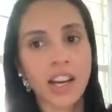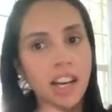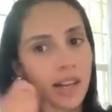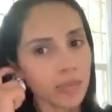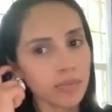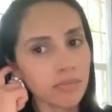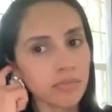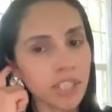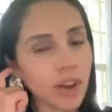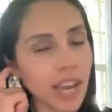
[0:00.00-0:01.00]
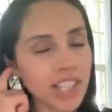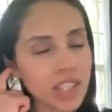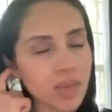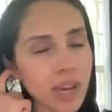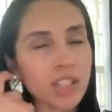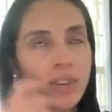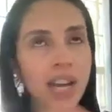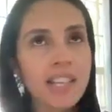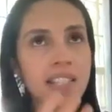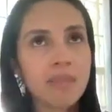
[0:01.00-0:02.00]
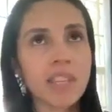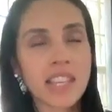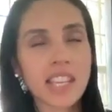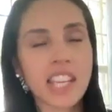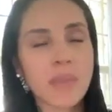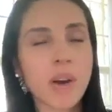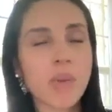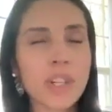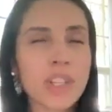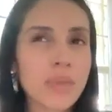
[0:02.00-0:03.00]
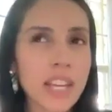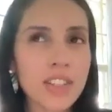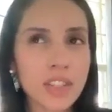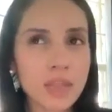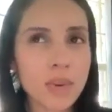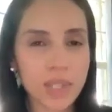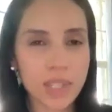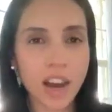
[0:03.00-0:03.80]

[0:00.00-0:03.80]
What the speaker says: I just want you guys to be thinking about, what do I do most